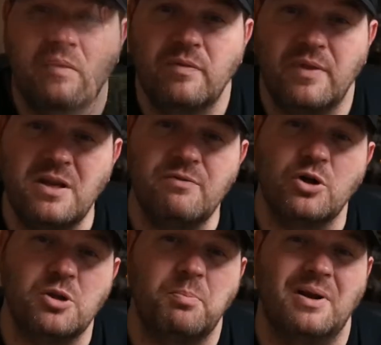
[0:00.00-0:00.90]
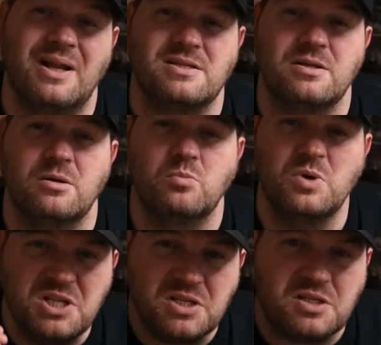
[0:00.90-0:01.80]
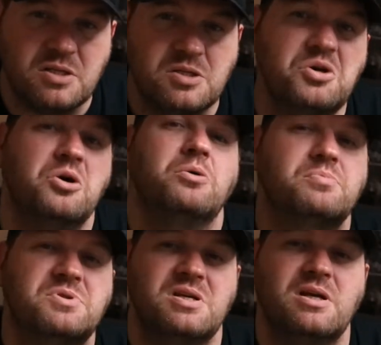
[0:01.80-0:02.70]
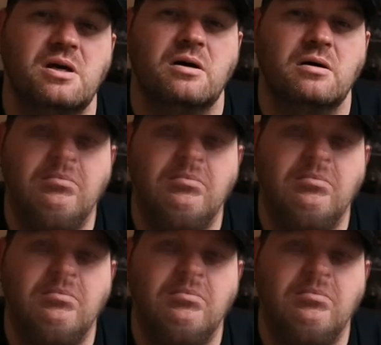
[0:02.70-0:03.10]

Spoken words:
Then you've got the platinum, which is the top tier.